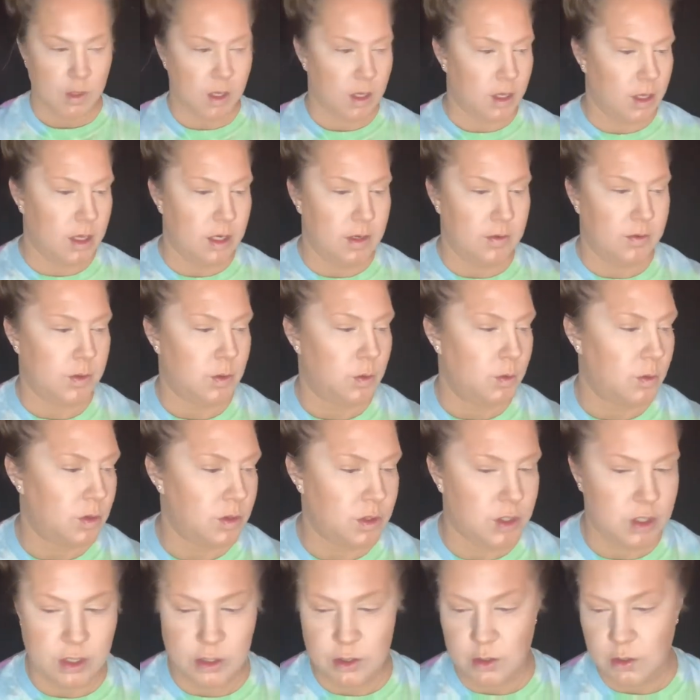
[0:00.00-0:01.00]
And if you want
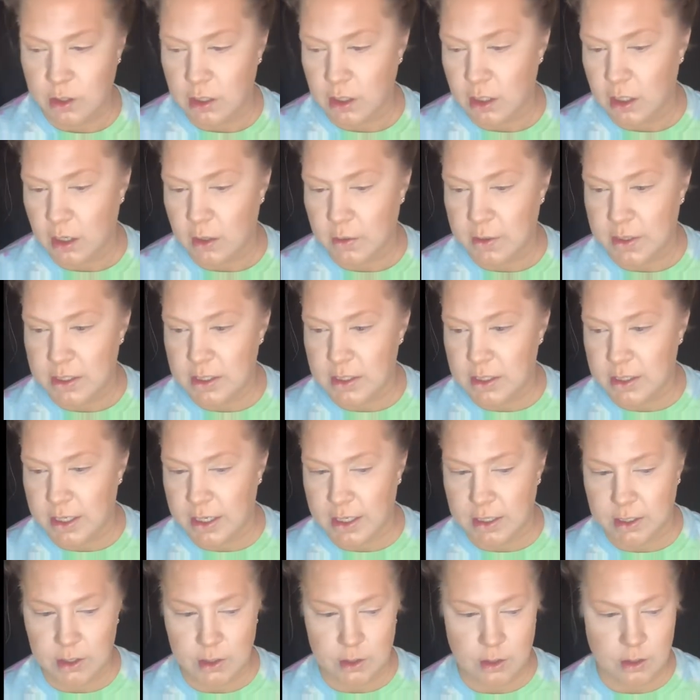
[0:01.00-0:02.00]
to, you can always
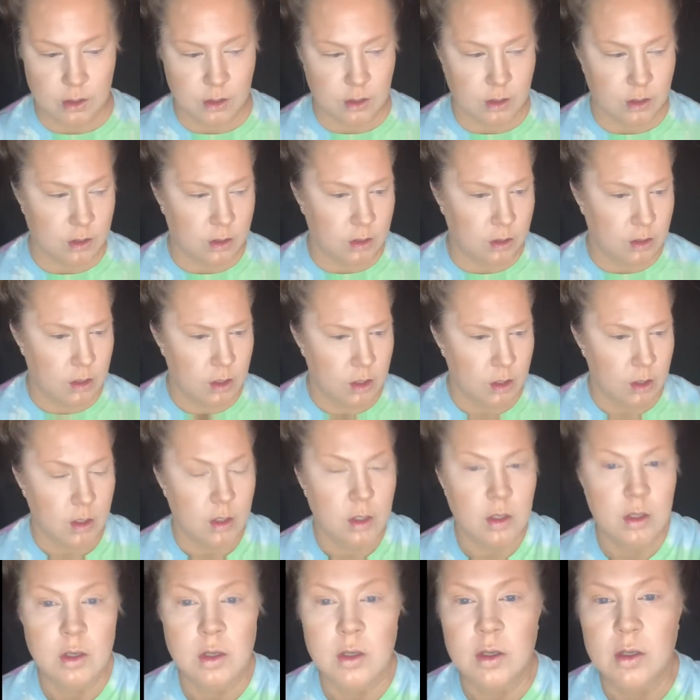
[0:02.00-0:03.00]
take your
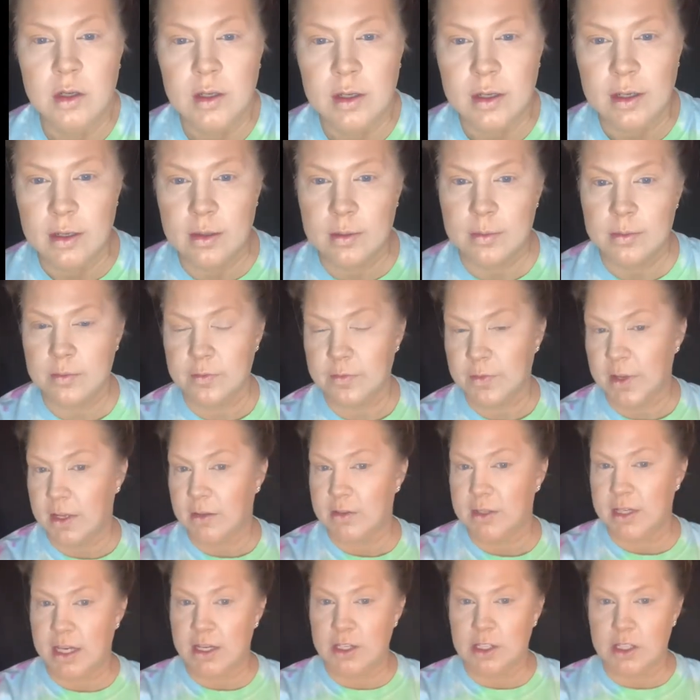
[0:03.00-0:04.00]

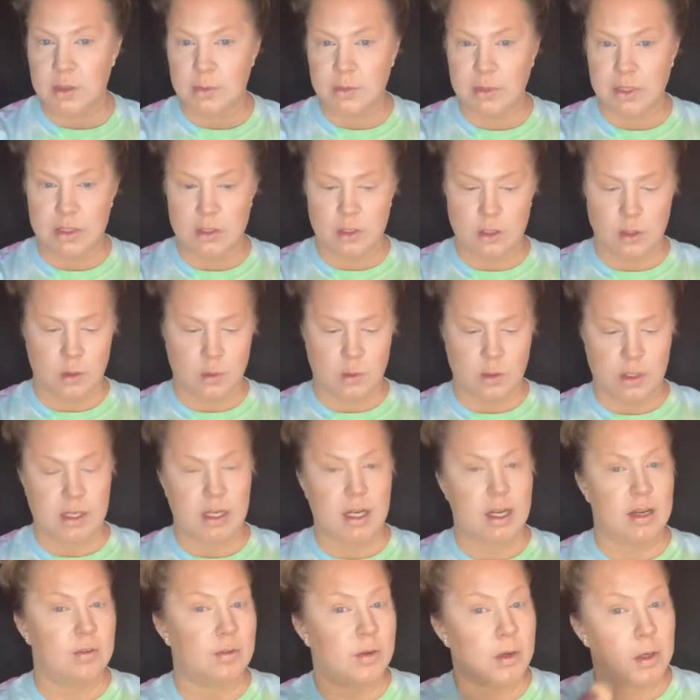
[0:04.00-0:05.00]
foundation blender or
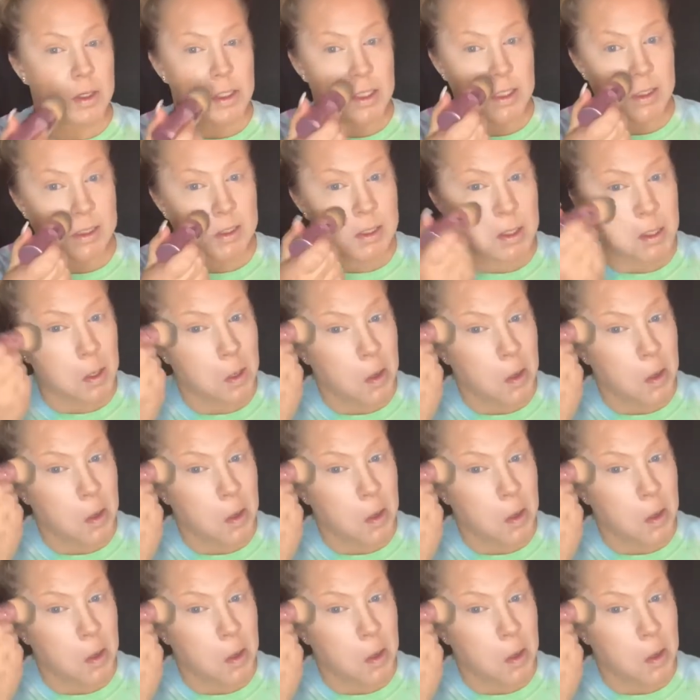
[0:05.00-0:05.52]
whatever and just